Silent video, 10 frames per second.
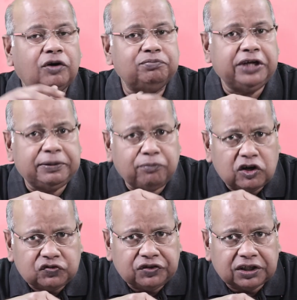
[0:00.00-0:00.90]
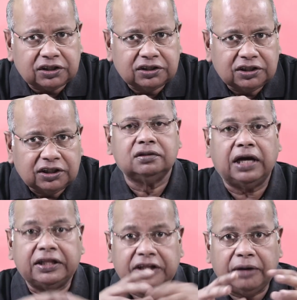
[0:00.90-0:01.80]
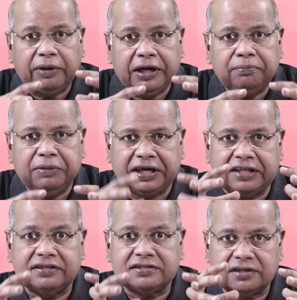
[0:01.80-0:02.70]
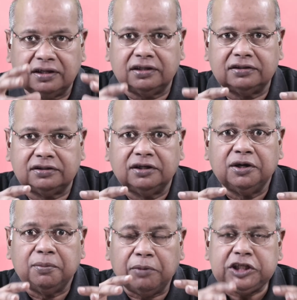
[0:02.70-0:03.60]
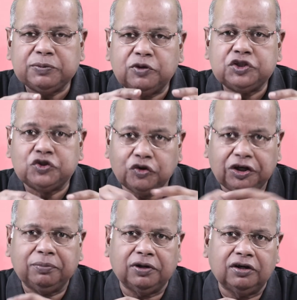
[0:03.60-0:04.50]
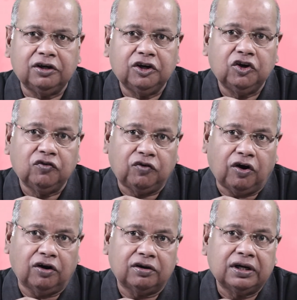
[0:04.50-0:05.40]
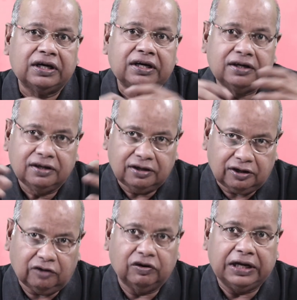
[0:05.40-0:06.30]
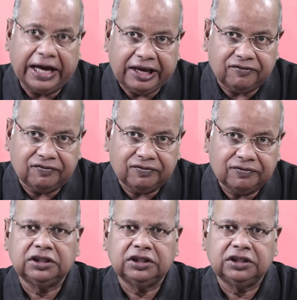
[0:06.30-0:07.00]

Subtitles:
from the atmosphere and thereby making this Earth much more suitable for our life.